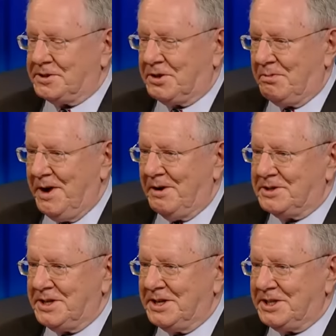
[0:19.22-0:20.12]
his career.
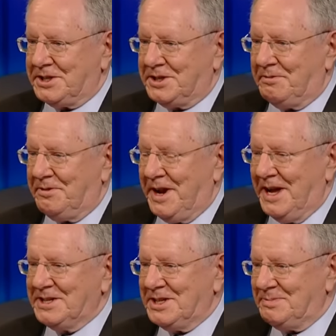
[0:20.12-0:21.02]
It's not just in
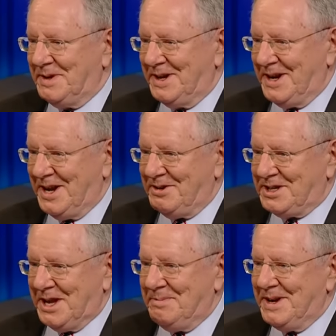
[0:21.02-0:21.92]
finance. He's been in
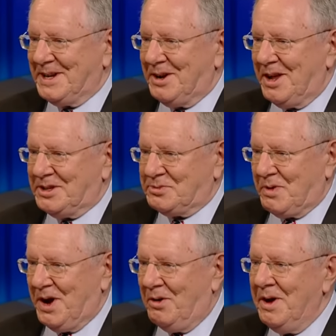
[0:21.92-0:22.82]
entertainment and, as
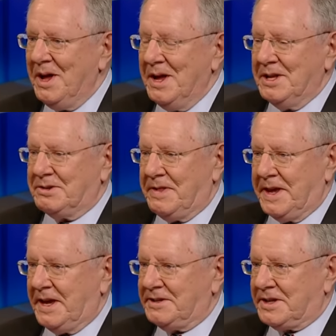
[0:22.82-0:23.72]
well. So I
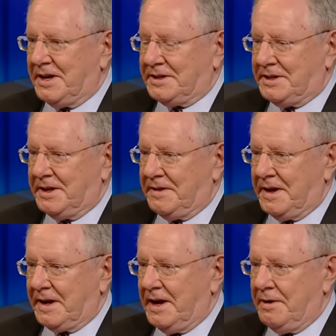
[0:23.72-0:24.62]
think he's got uh,
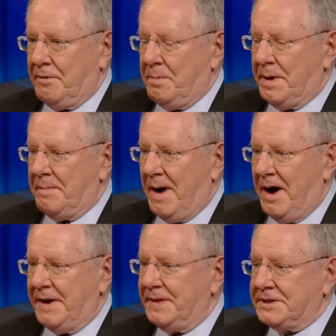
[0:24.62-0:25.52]
that kind of open
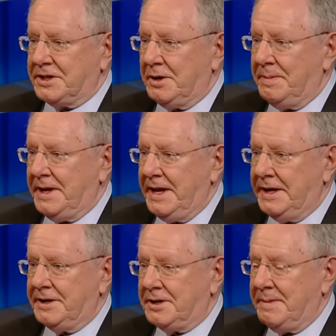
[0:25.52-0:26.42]
mind that's going to be
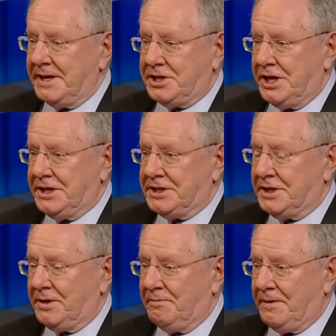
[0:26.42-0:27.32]
needed to make changes
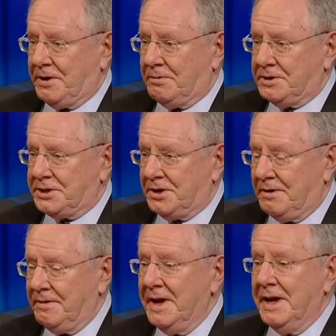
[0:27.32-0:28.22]
at the Federal
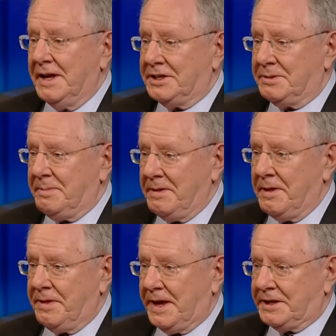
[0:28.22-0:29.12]
Reserve and some other
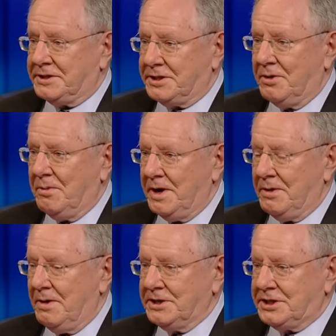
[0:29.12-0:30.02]
things. So uh, you
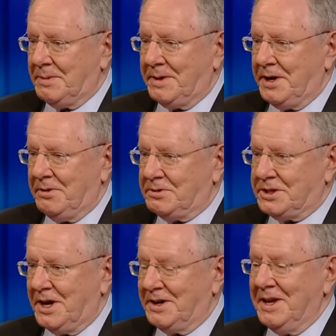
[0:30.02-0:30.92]
want somebody who's
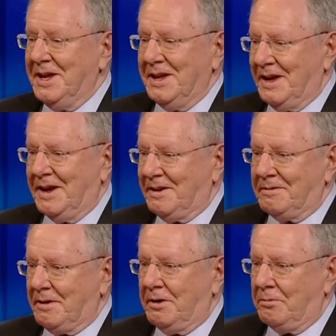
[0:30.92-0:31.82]
not uh,
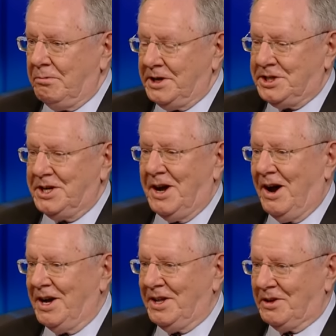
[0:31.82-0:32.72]
a rigid
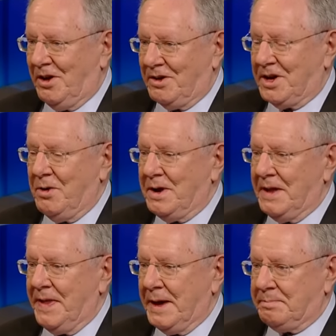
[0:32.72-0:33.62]
ideologue going
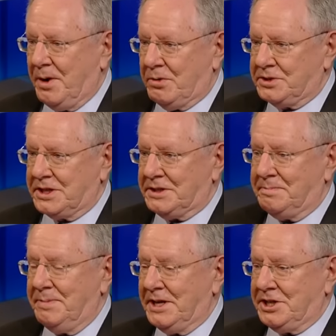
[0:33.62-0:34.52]
in that post because
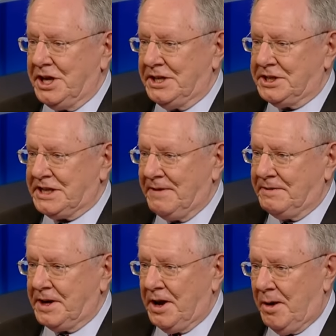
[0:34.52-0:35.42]
big changes have
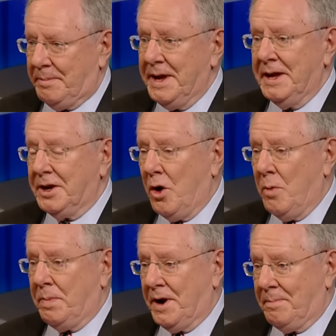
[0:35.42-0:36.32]
to come to
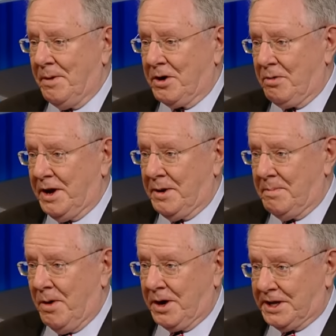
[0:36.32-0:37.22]
open up our credit
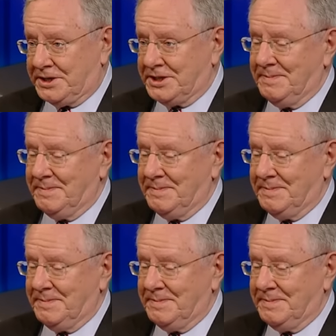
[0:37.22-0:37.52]
markets.